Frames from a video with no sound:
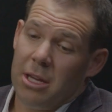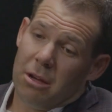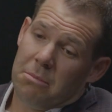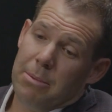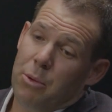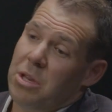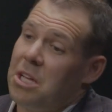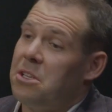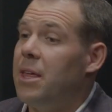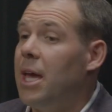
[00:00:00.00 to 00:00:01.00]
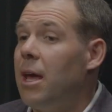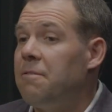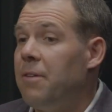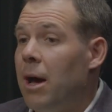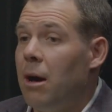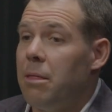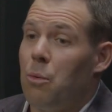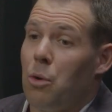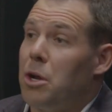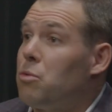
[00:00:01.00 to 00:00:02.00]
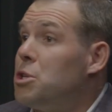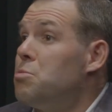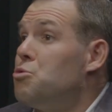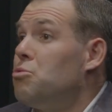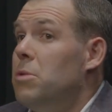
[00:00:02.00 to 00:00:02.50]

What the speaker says: maybe when you get to the NFL that we're going to run some,